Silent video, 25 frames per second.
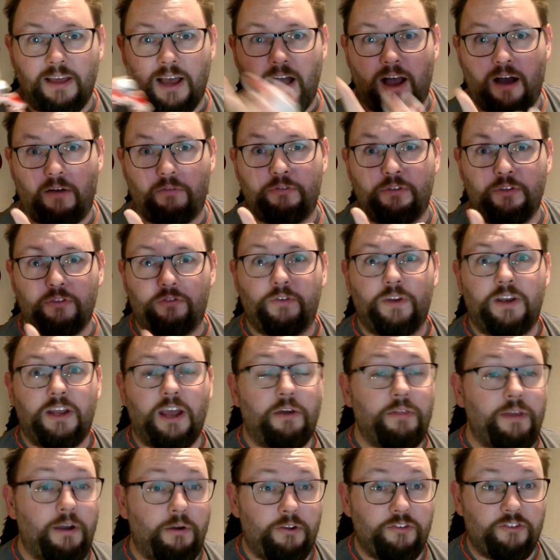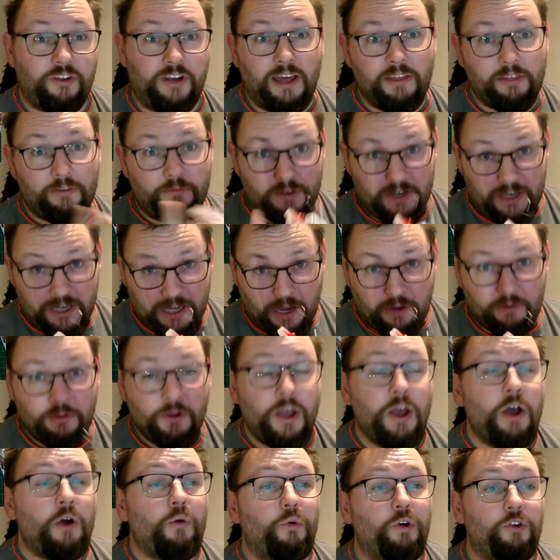after this video, there is another video
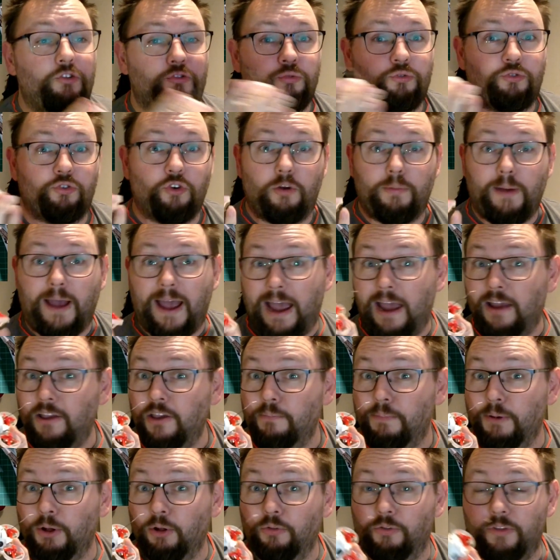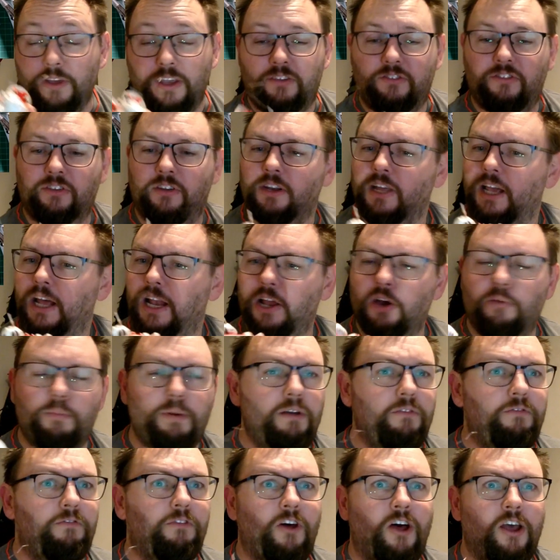which will talk about how you build this and a little
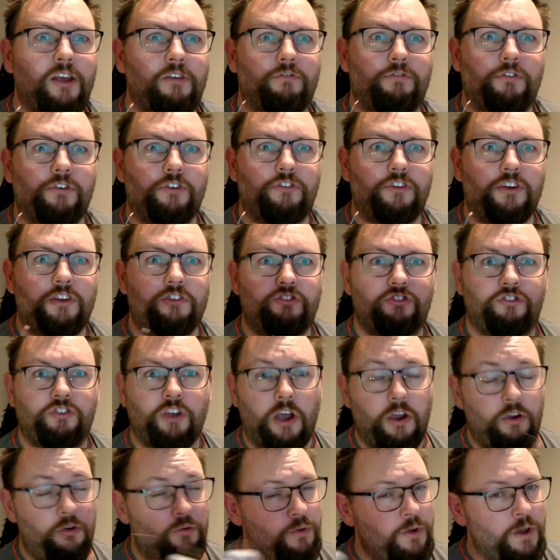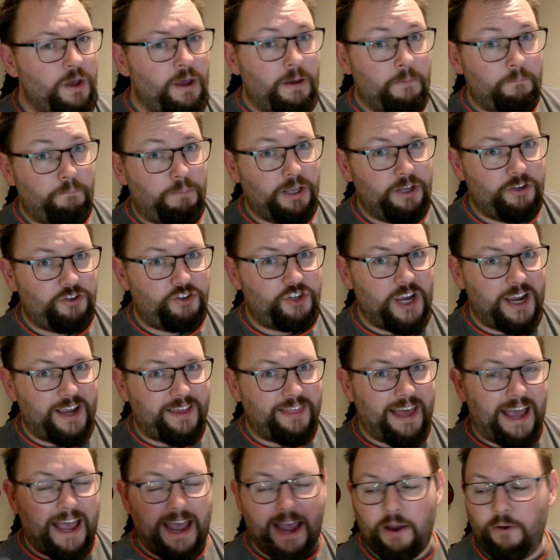bit of flying footage. So please check
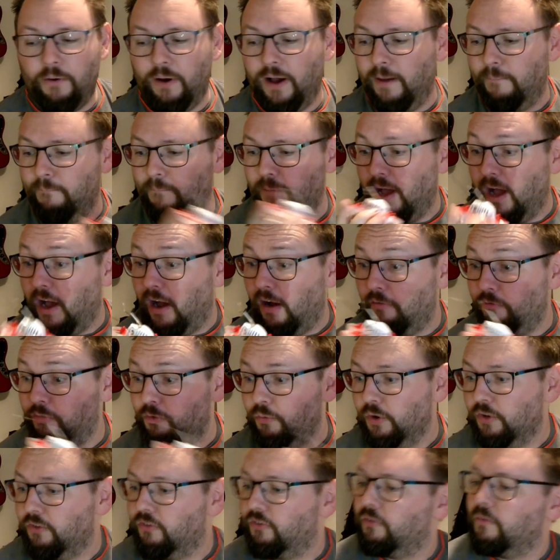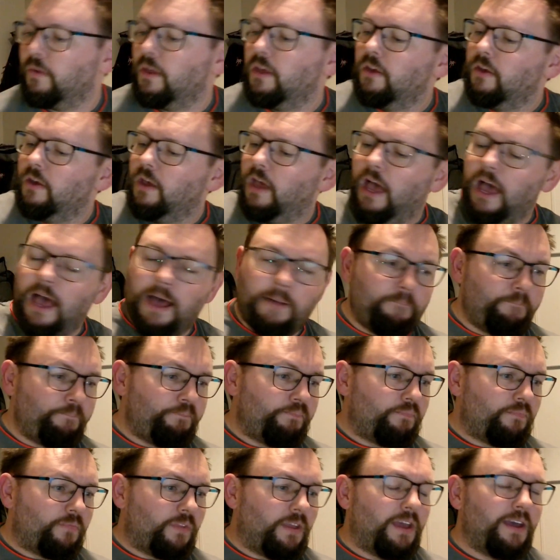that out afterwards.
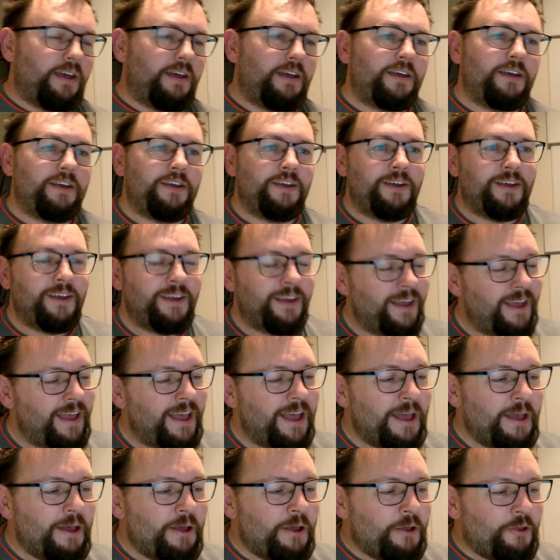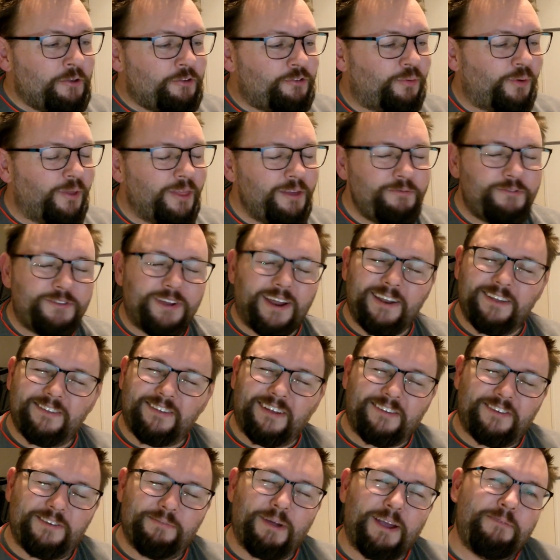So what they've done is
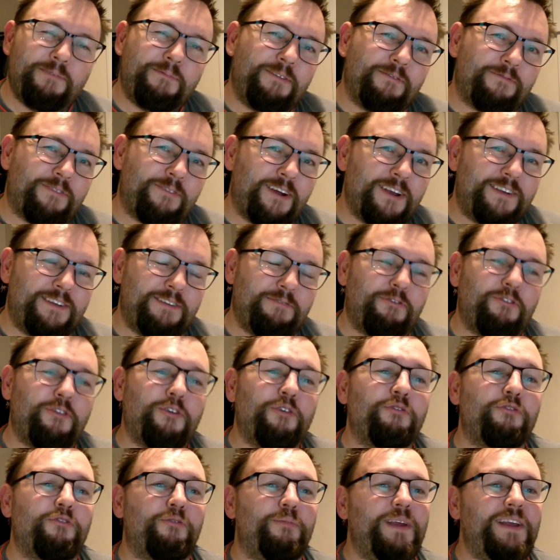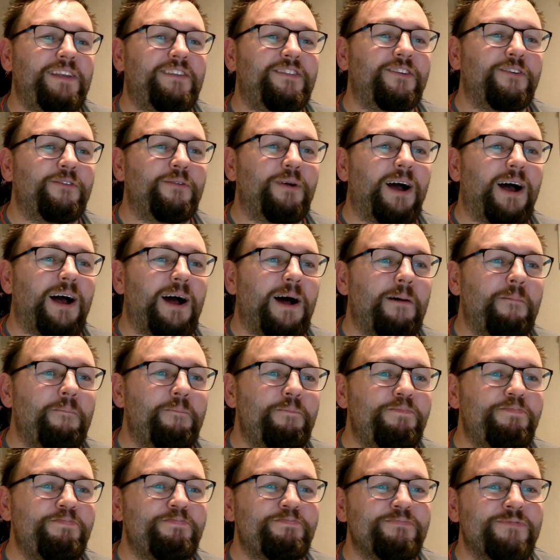actually made it very difficult for me
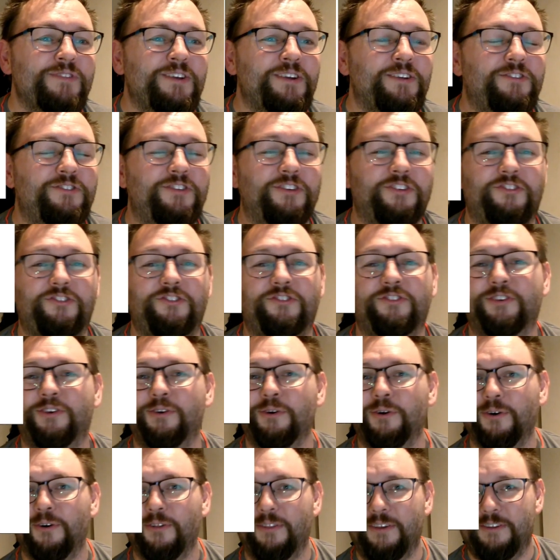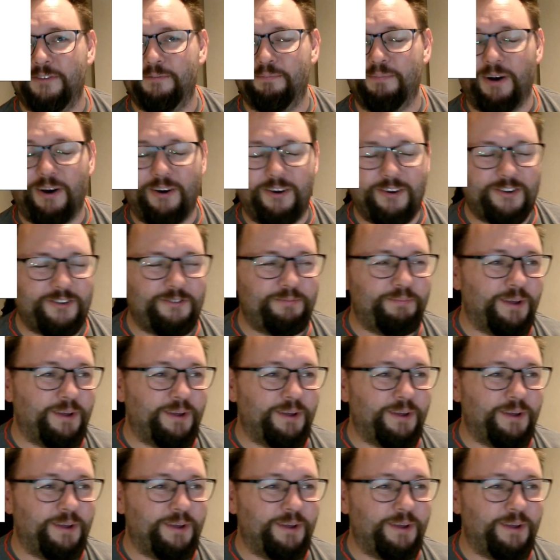to score this box,